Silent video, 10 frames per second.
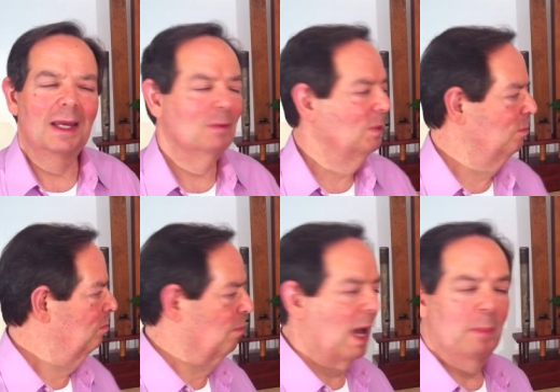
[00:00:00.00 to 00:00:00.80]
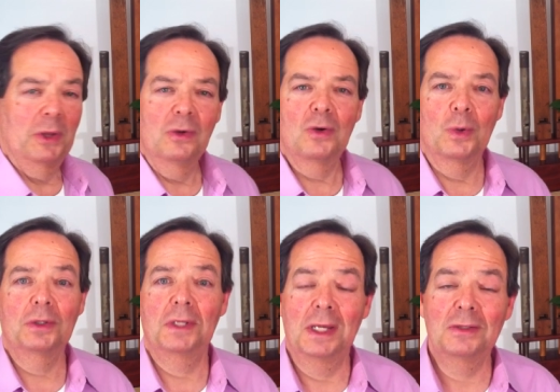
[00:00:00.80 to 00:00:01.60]
and my mother, of
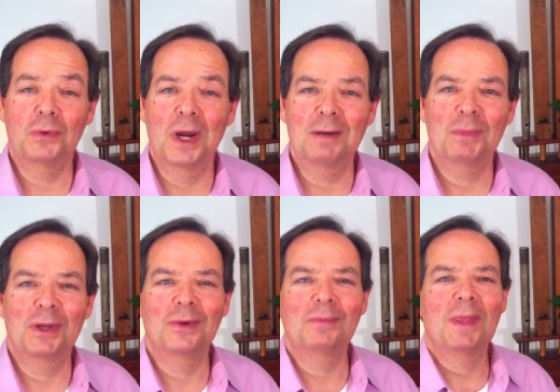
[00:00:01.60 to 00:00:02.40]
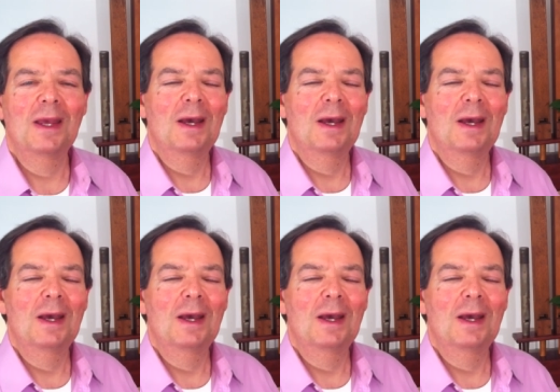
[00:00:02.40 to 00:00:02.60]
course, his grandmother.